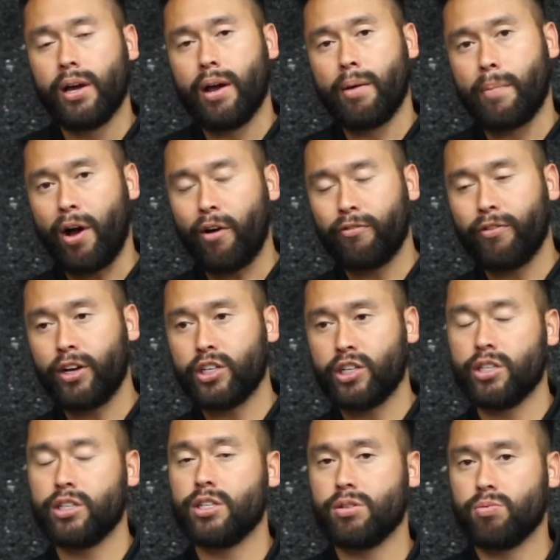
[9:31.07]

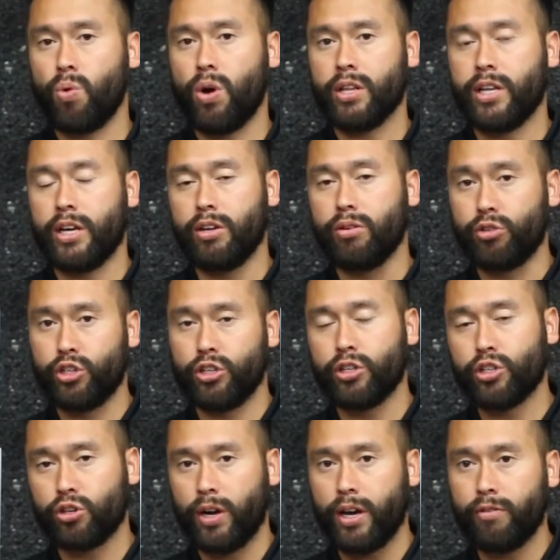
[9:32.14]
Malfunctions is one that you should
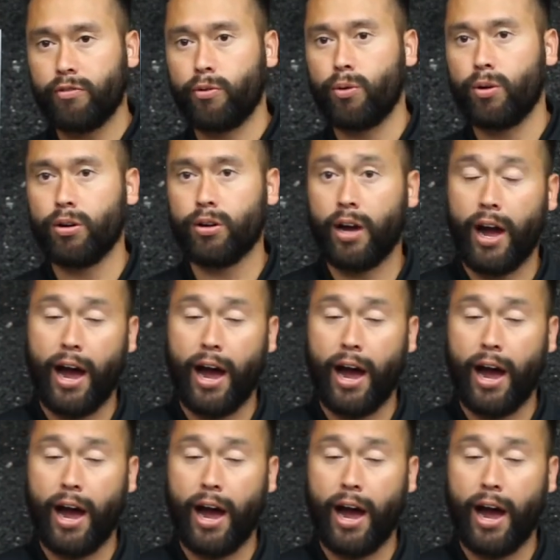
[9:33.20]
train for.